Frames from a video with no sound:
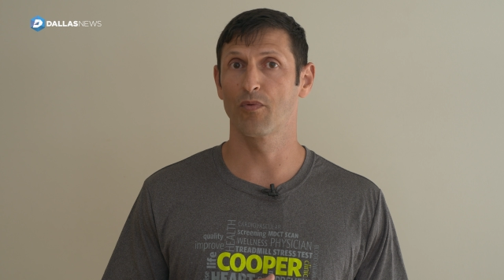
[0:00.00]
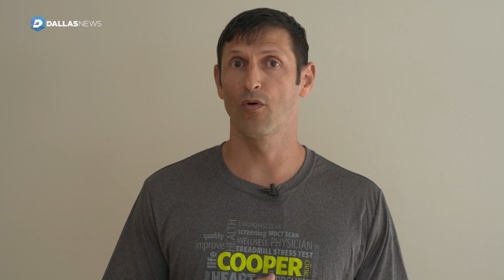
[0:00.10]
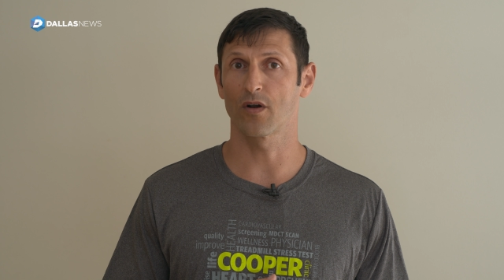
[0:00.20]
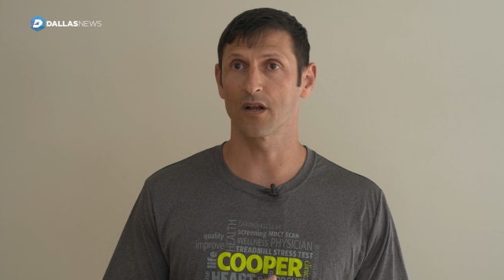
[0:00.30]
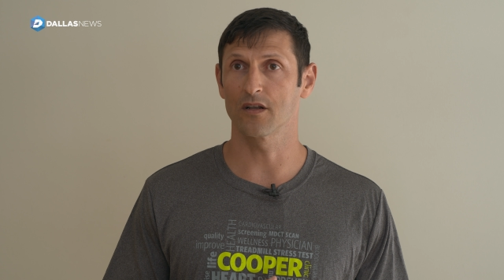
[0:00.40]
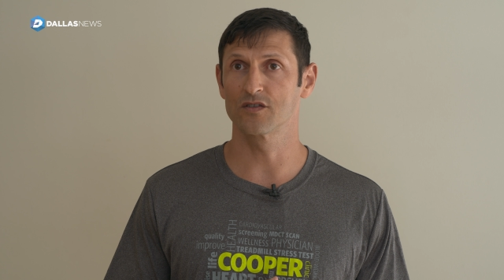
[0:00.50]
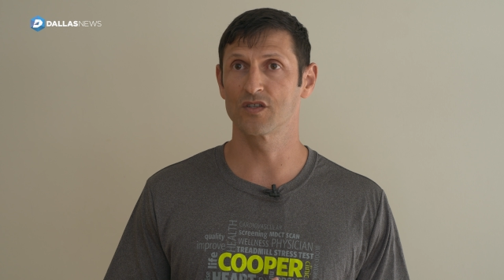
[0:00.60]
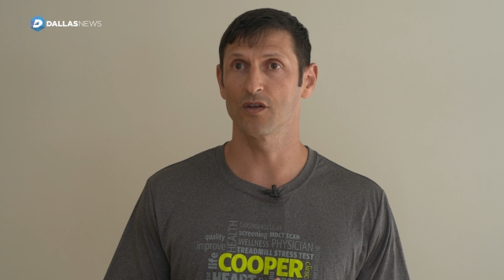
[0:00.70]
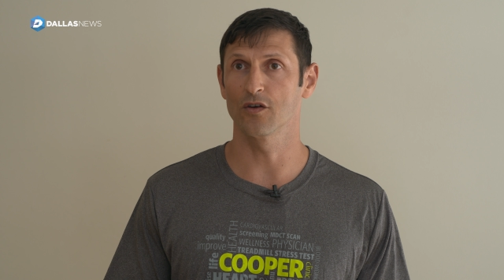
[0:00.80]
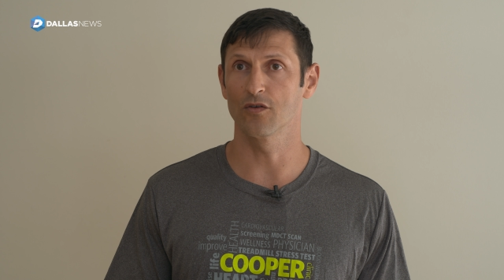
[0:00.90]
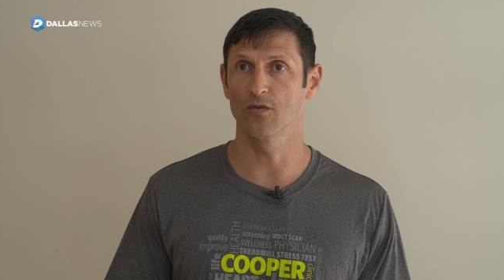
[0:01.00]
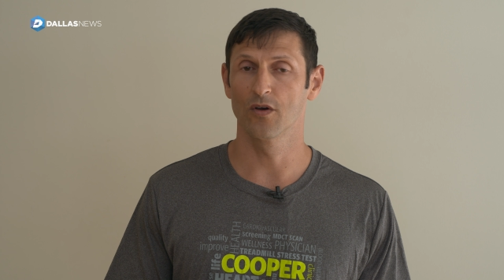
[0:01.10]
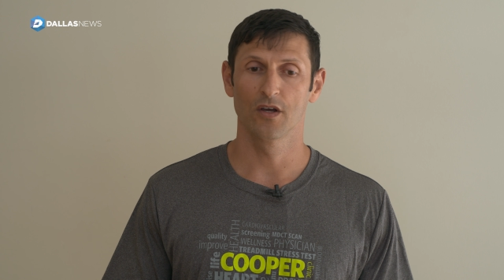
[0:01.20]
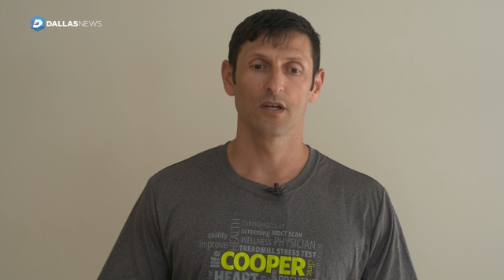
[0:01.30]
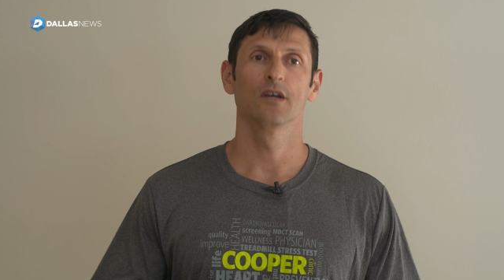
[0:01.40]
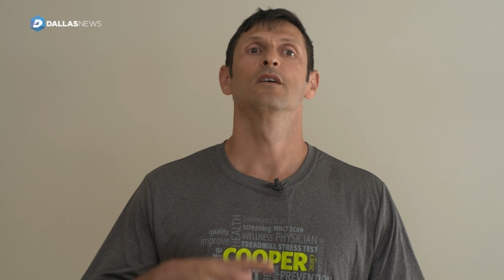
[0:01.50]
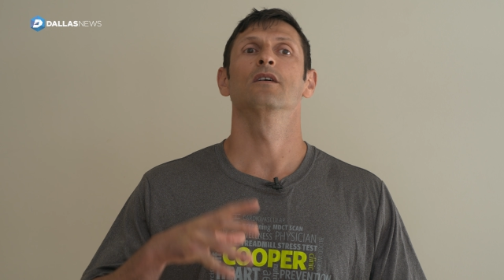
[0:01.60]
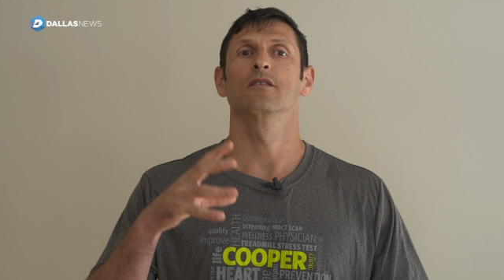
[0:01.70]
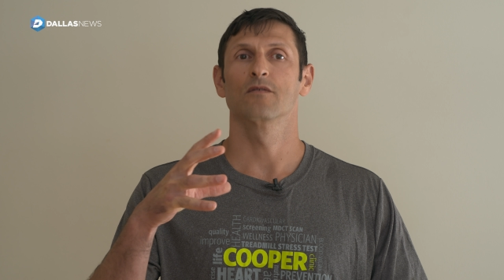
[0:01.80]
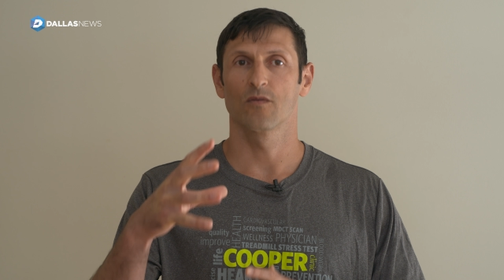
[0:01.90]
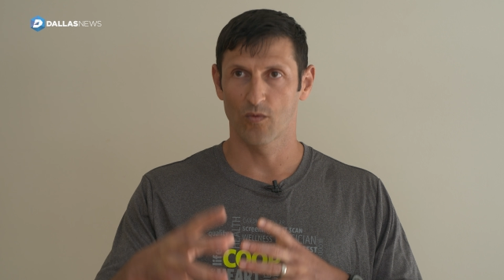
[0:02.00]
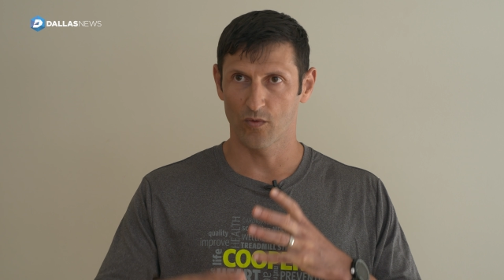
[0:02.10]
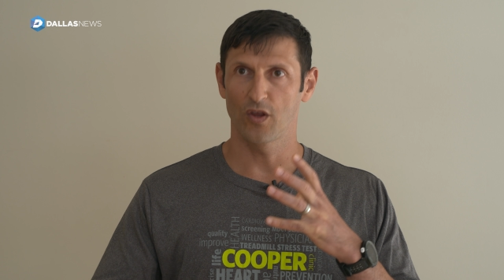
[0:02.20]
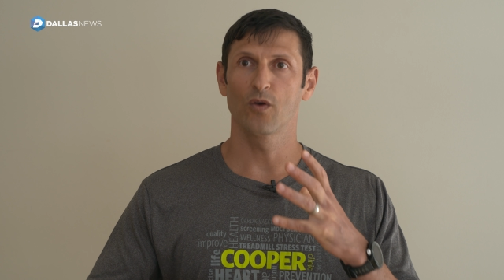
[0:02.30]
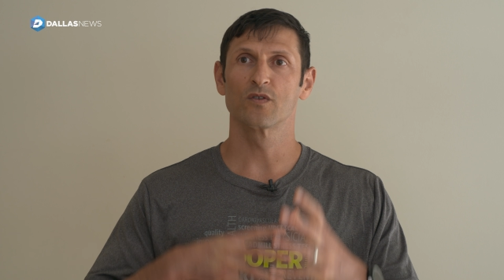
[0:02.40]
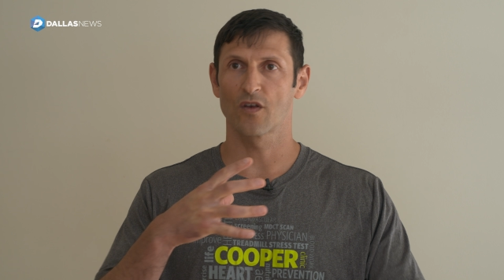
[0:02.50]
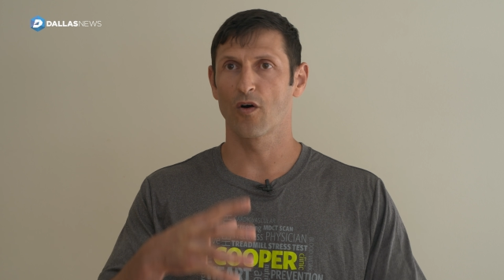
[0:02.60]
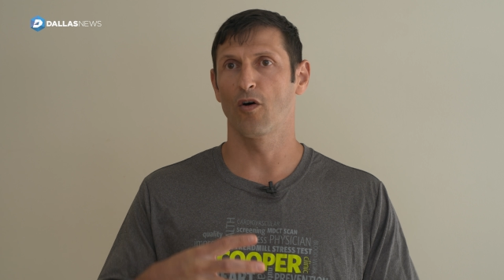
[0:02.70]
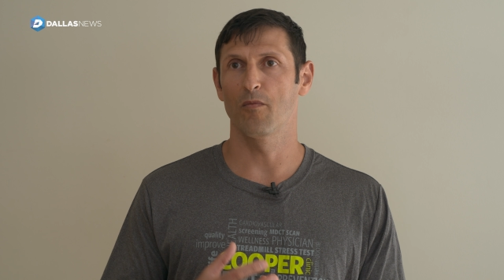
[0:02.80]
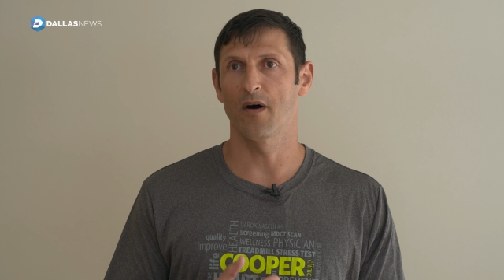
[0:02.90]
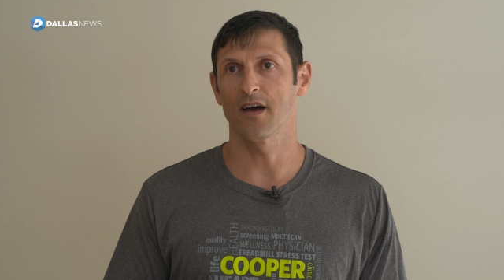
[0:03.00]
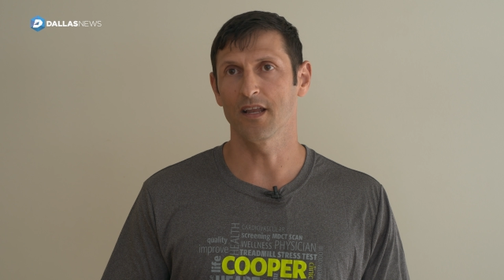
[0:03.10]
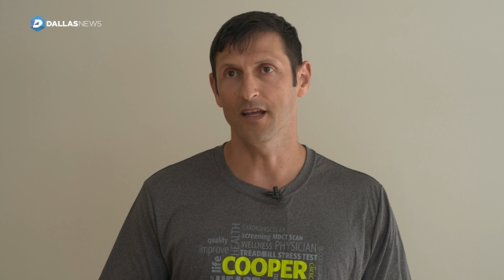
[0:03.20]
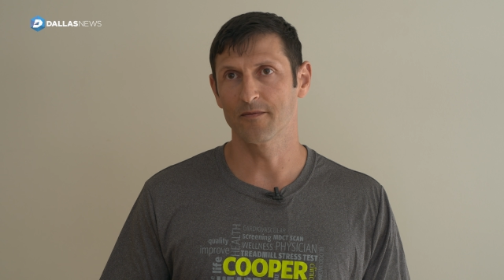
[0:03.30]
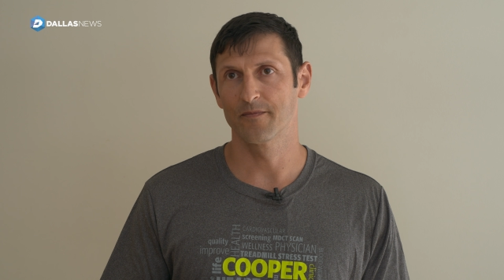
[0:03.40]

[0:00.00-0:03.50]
important to use the whole body.